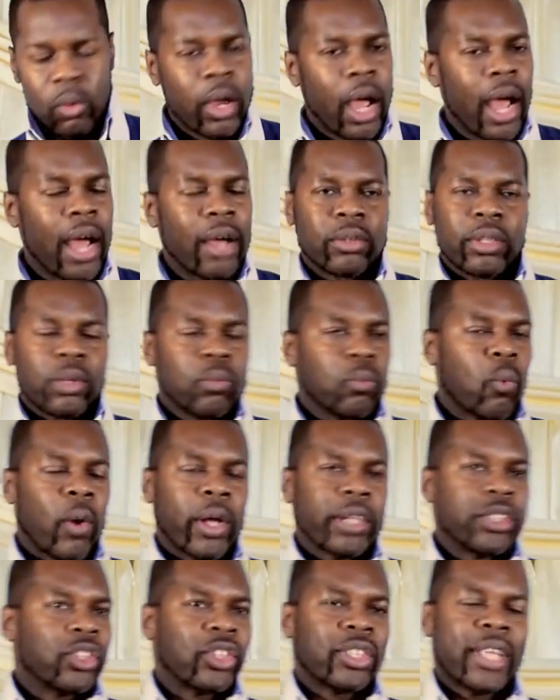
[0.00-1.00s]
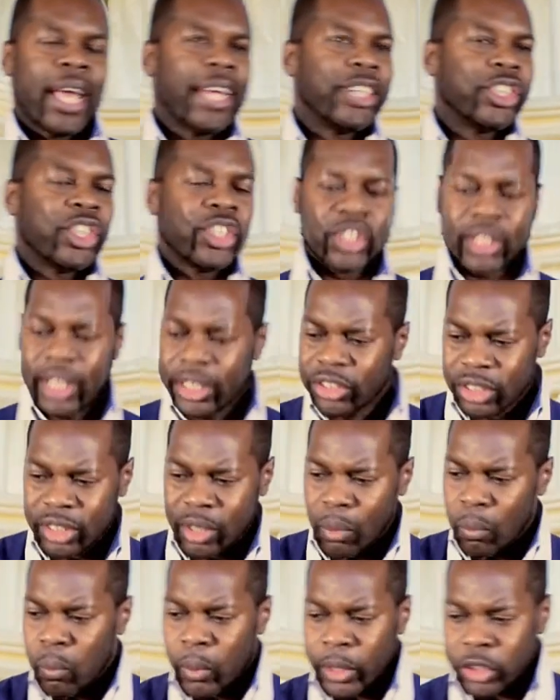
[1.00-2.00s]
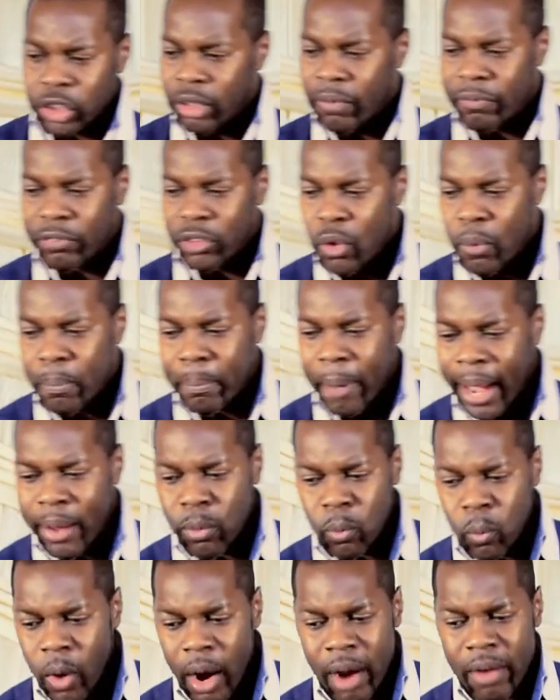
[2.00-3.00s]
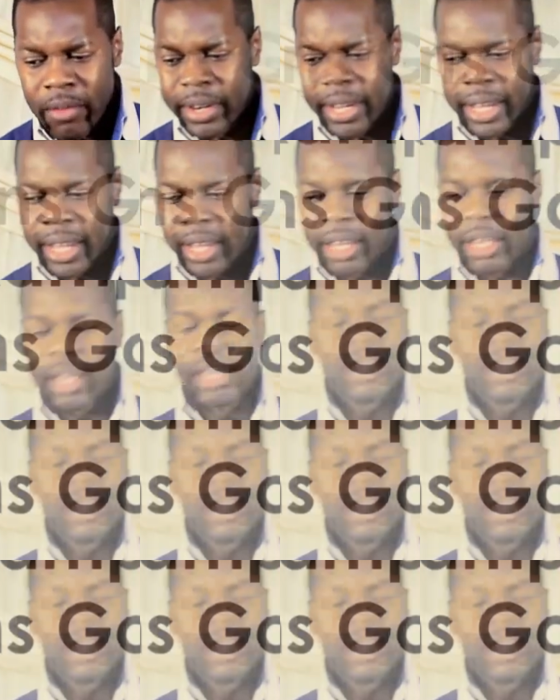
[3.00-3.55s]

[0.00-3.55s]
At one stage, he says to them, which of you by worrying